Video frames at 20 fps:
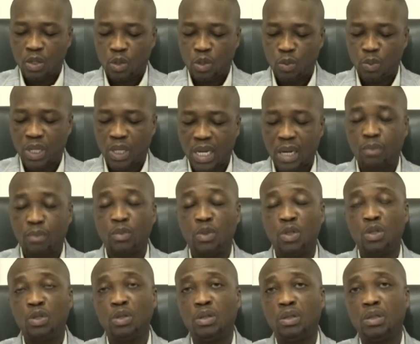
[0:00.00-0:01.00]
to become
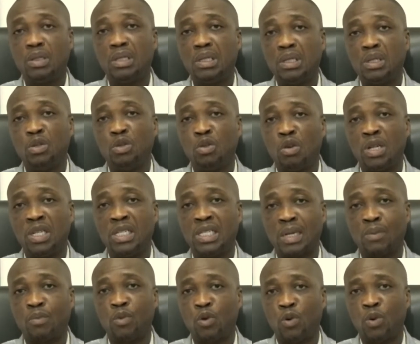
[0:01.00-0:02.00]

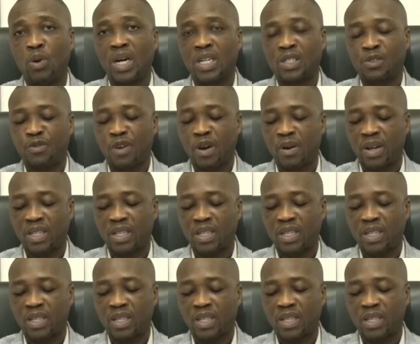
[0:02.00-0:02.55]
knowledgeable as far